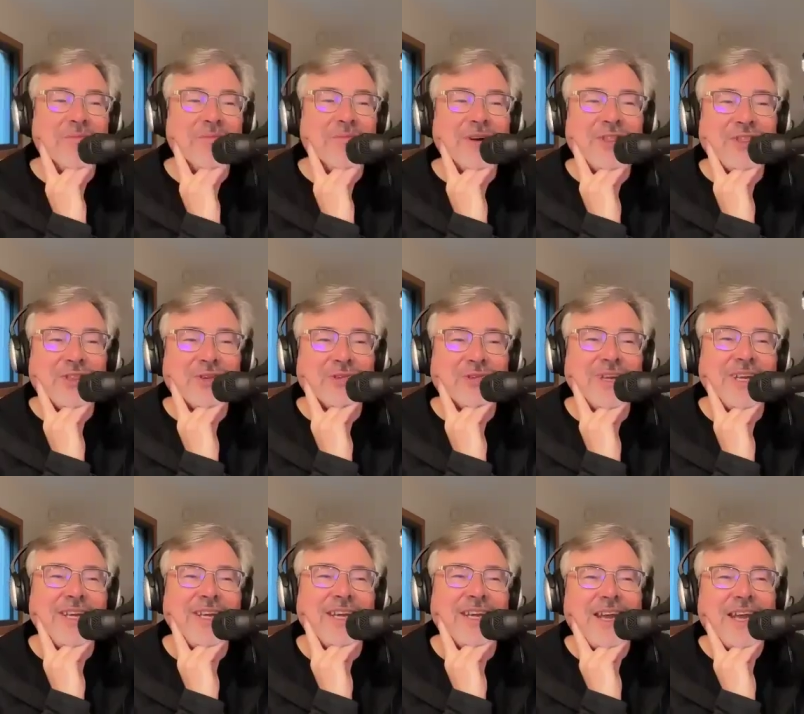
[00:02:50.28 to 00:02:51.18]
number
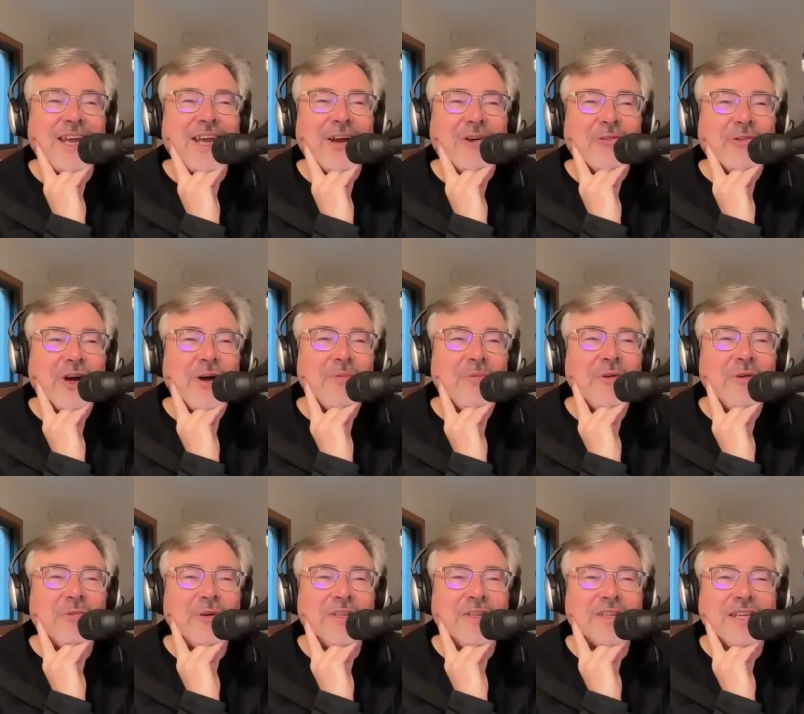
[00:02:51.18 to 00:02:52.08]
three, Robin
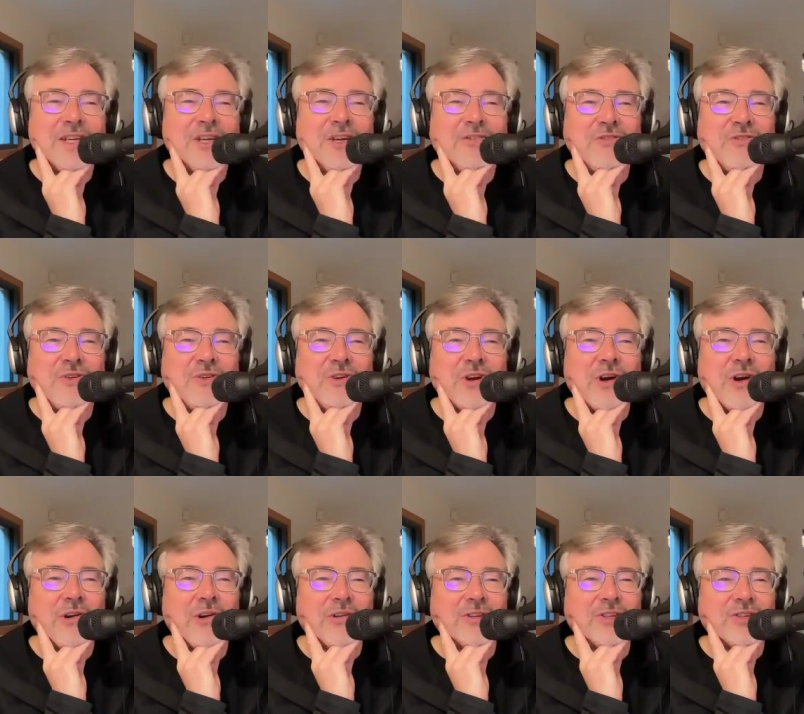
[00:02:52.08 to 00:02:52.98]
once interviewed
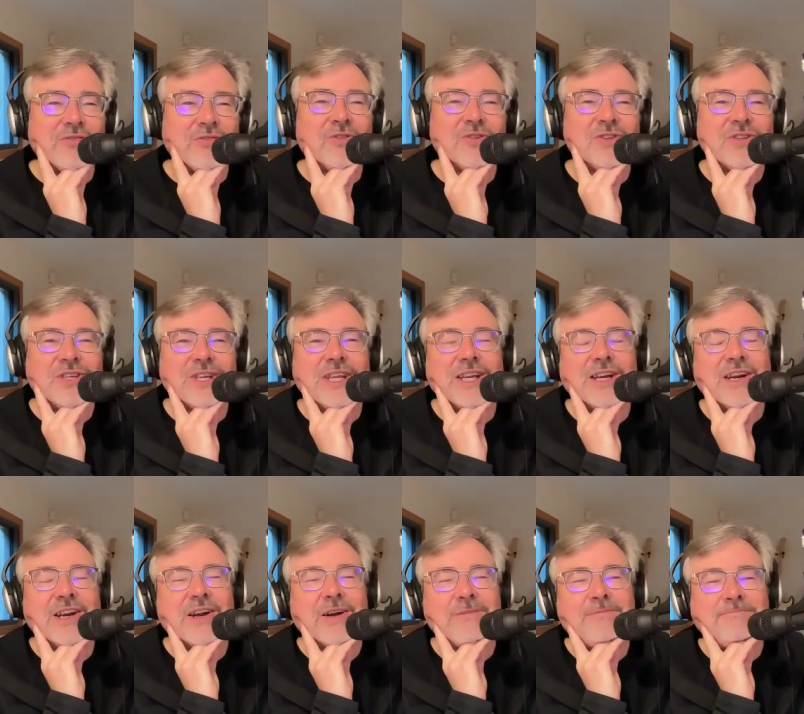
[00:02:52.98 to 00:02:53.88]
Arnold Schwarzenegger.